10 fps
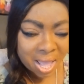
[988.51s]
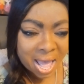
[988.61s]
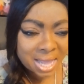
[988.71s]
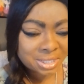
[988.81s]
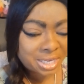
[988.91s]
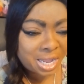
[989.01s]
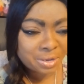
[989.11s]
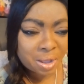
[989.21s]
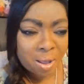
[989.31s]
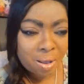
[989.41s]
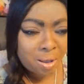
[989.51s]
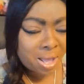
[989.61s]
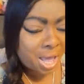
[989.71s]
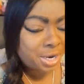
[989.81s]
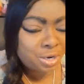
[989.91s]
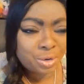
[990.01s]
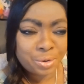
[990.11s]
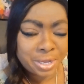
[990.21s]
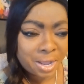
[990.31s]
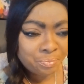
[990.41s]
I tell y'all,
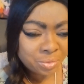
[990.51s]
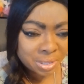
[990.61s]
Hallelujah.